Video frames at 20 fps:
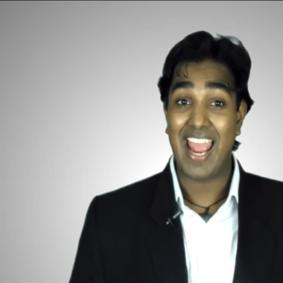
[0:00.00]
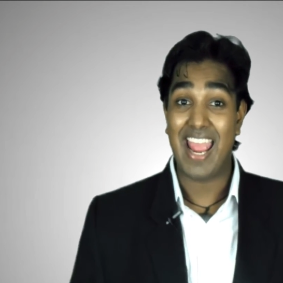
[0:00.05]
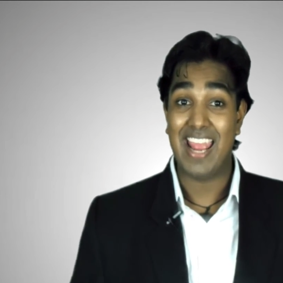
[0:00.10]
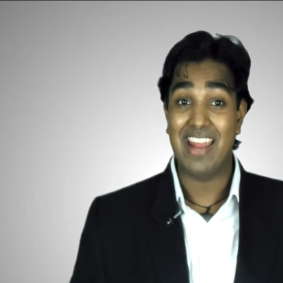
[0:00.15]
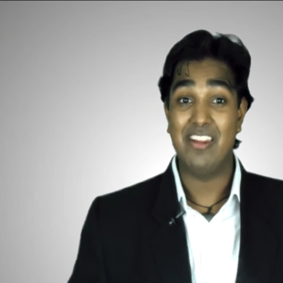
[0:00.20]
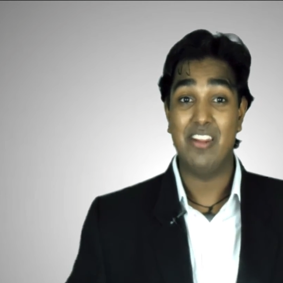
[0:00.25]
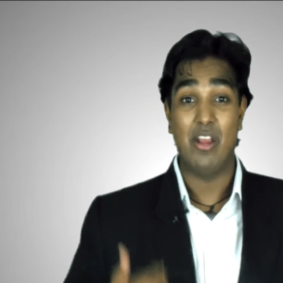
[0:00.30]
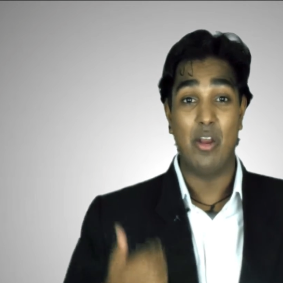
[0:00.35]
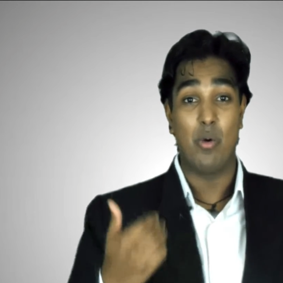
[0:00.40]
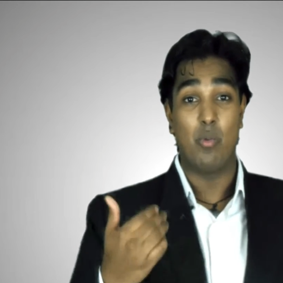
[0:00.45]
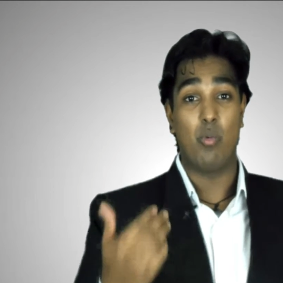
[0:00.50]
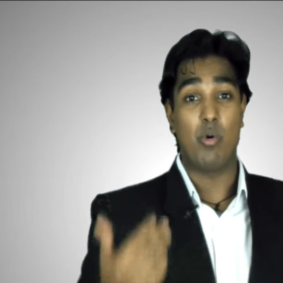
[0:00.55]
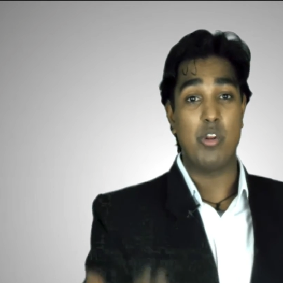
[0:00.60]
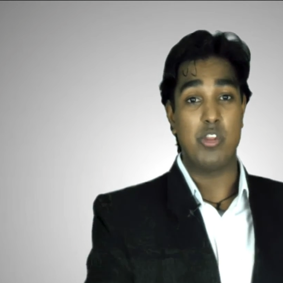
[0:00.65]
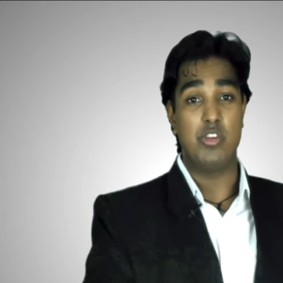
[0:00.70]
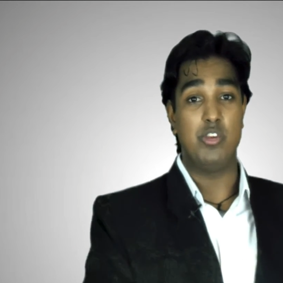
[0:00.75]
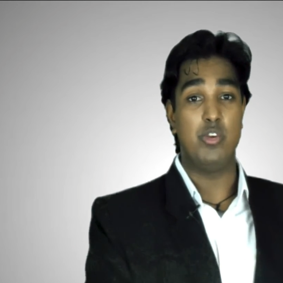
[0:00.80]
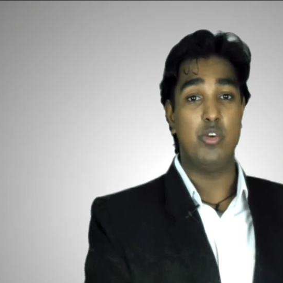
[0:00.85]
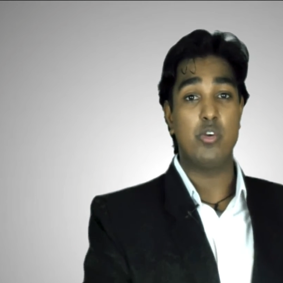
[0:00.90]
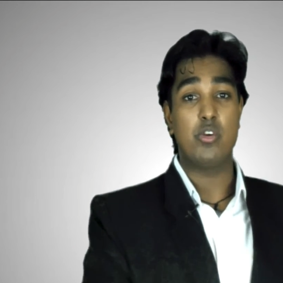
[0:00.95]
and
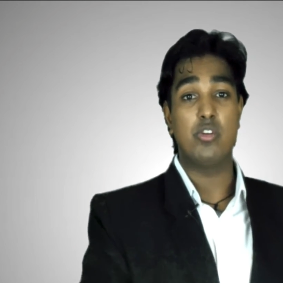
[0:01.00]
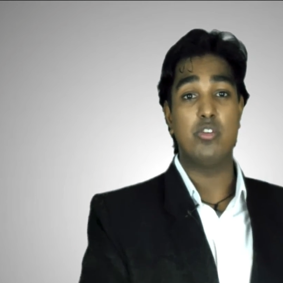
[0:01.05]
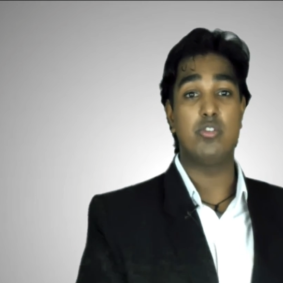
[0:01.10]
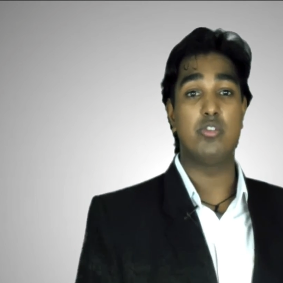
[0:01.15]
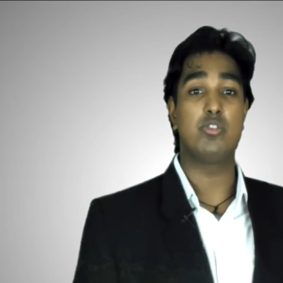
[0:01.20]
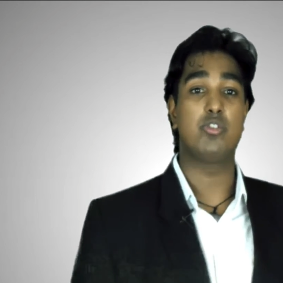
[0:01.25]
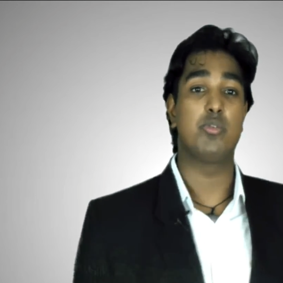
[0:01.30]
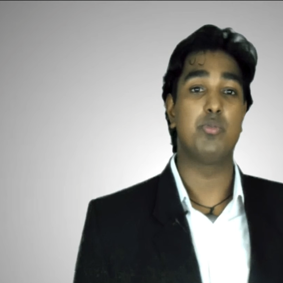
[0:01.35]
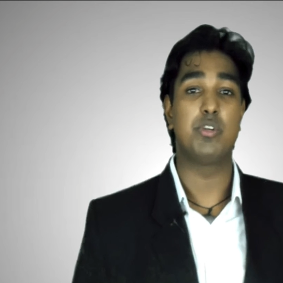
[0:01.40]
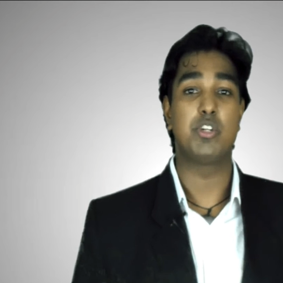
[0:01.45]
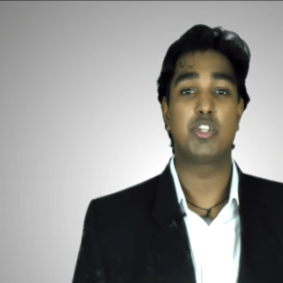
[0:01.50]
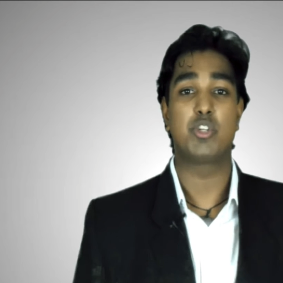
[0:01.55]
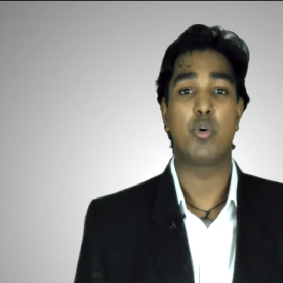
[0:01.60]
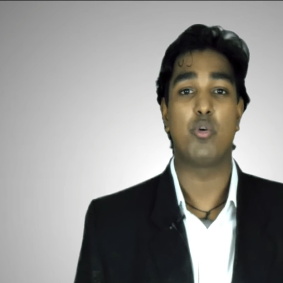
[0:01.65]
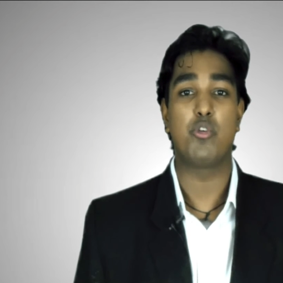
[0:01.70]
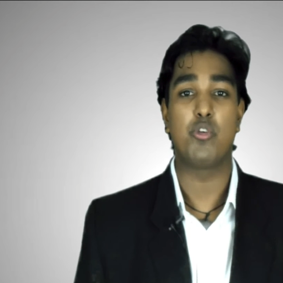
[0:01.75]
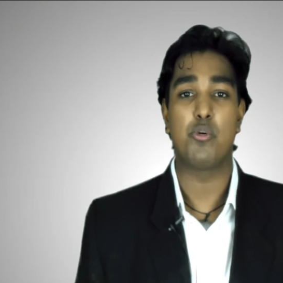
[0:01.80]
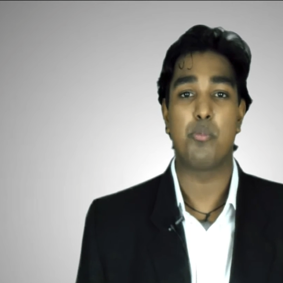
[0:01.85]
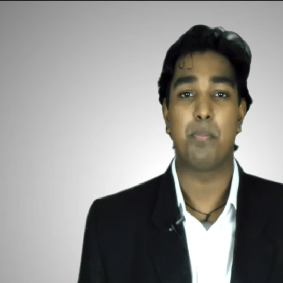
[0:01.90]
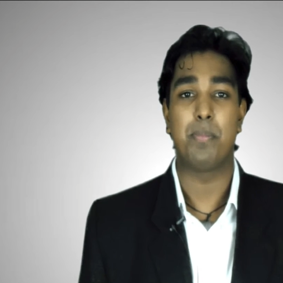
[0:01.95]
what you can do to
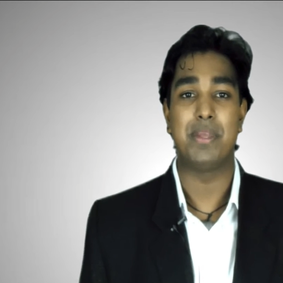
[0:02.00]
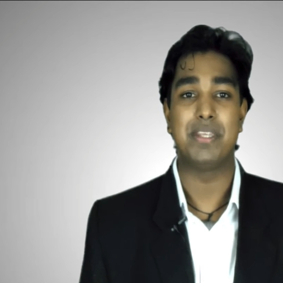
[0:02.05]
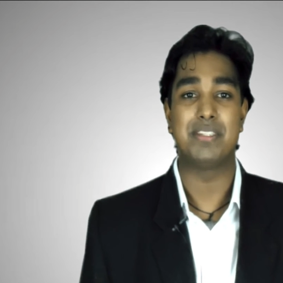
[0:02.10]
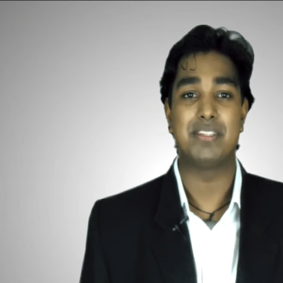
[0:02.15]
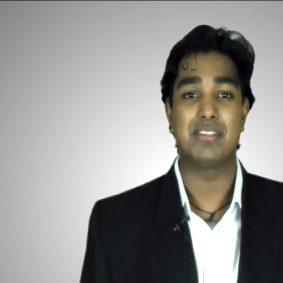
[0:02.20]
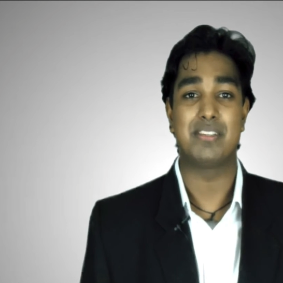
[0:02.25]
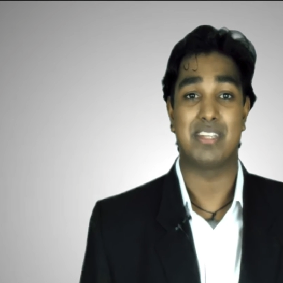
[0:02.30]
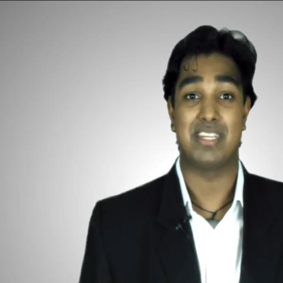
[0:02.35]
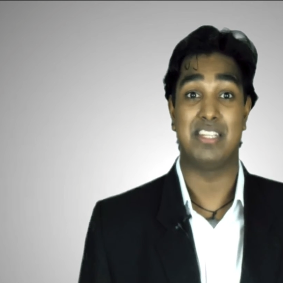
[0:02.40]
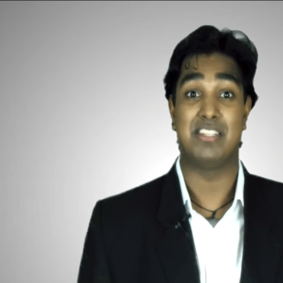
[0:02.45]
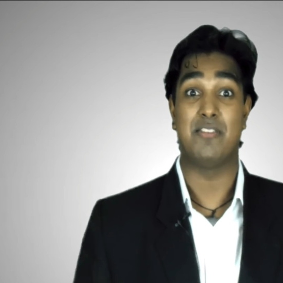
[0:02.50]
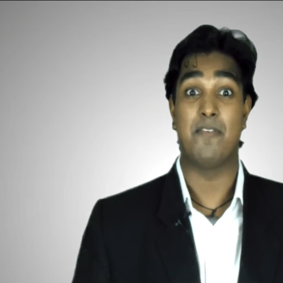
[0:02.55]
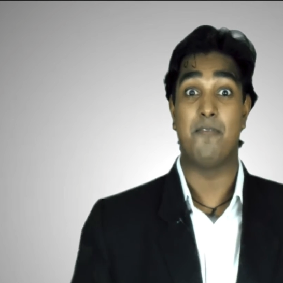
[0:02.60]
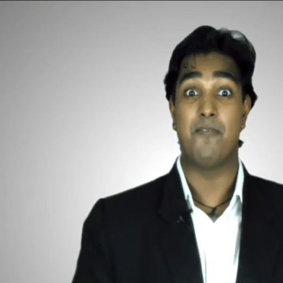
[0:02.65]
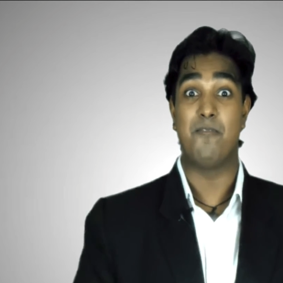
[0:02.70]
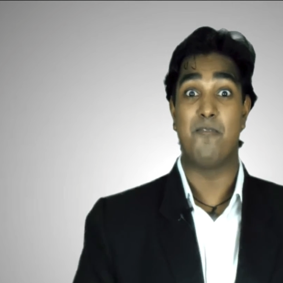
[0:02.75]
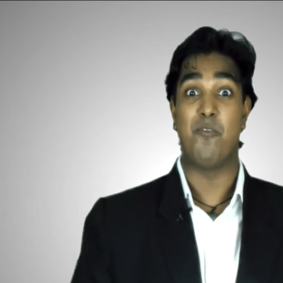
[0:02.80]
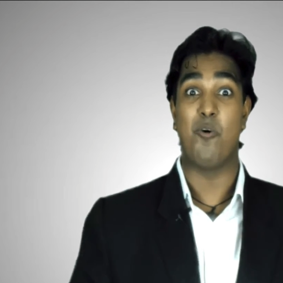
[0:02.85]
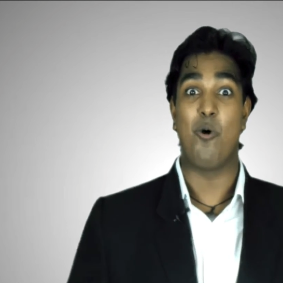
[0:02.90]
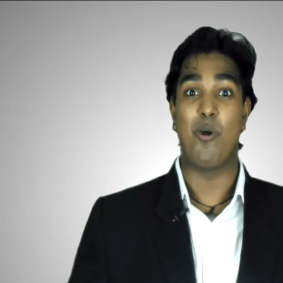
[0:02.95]
ensure your business is
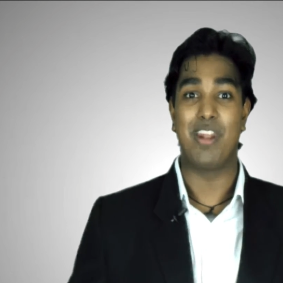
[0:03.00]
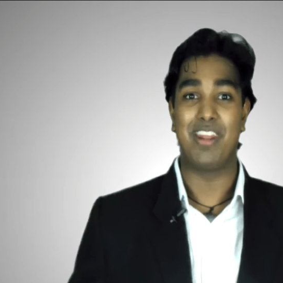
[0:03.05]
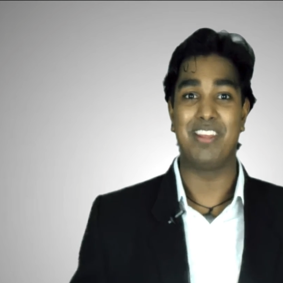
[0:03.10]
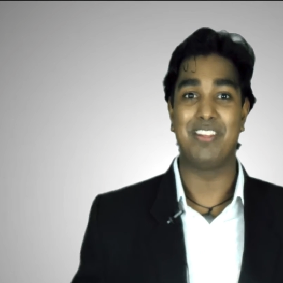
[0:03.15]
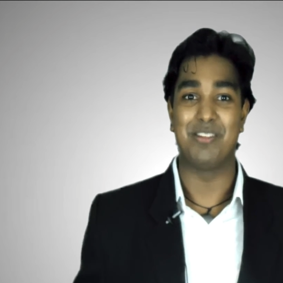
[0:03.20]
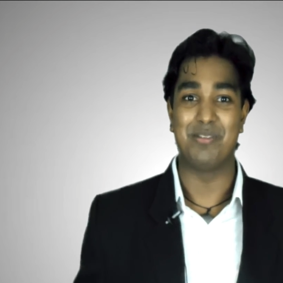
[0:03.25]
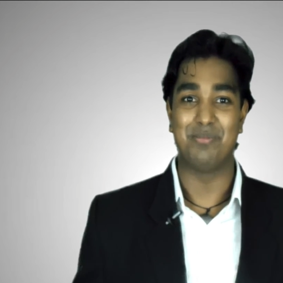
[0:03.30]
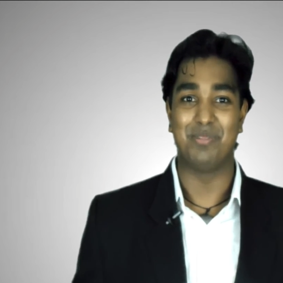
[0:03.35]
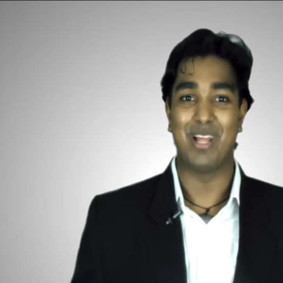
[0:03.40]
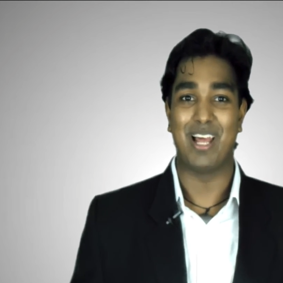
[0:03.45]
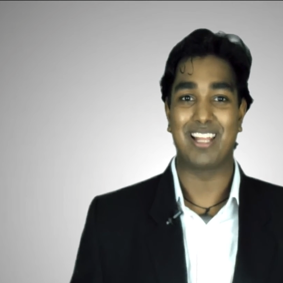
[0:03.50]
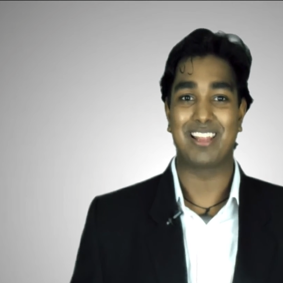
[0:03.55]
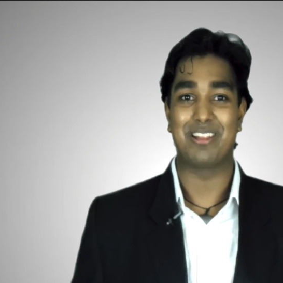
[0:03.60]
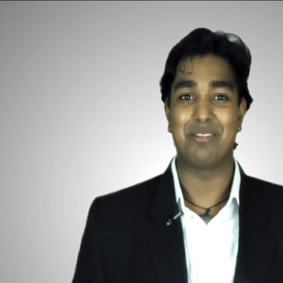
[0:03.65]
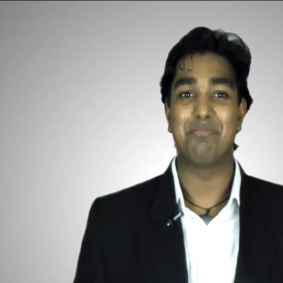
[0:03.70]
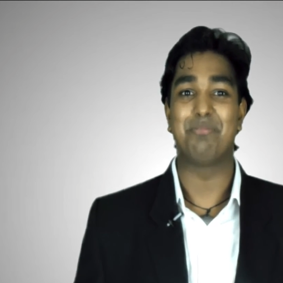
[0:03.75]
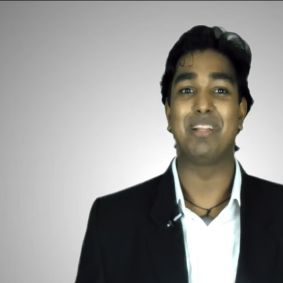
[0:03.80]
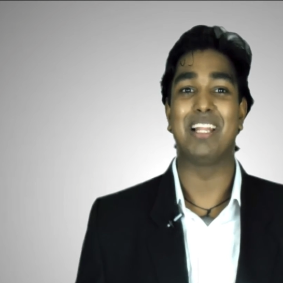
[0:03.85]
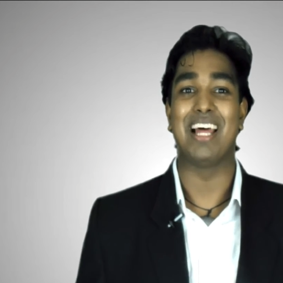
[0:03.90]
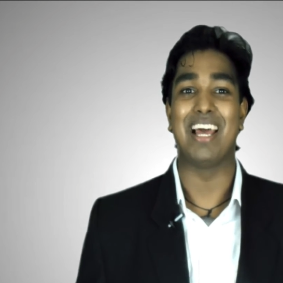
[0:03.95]
avoiding them
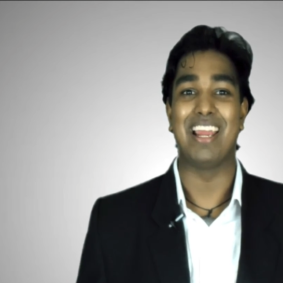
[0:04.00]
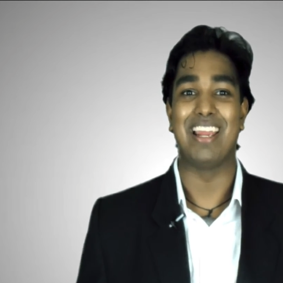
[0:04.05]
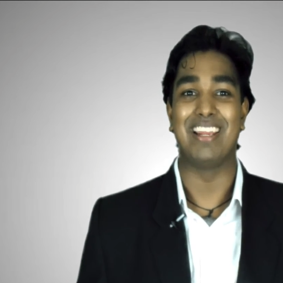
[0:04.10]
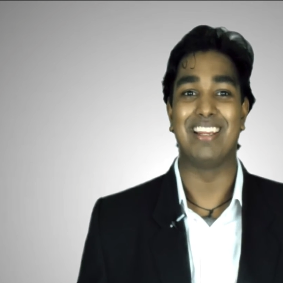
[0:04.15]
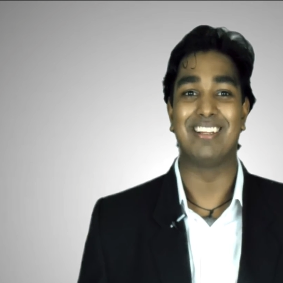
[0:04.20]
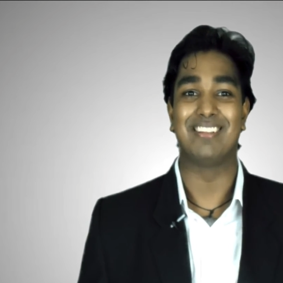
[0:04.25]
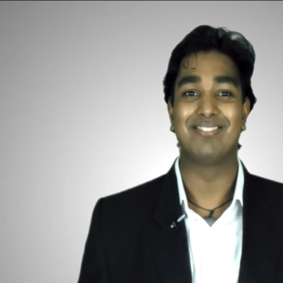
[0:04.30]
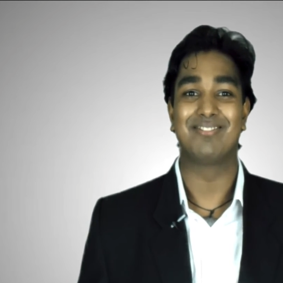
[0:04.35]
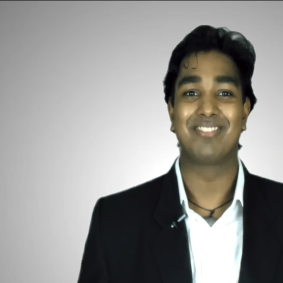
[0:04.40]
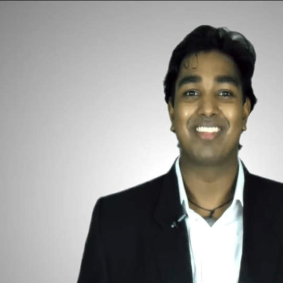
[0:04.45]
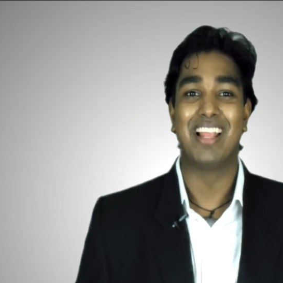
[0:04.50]
like the plague.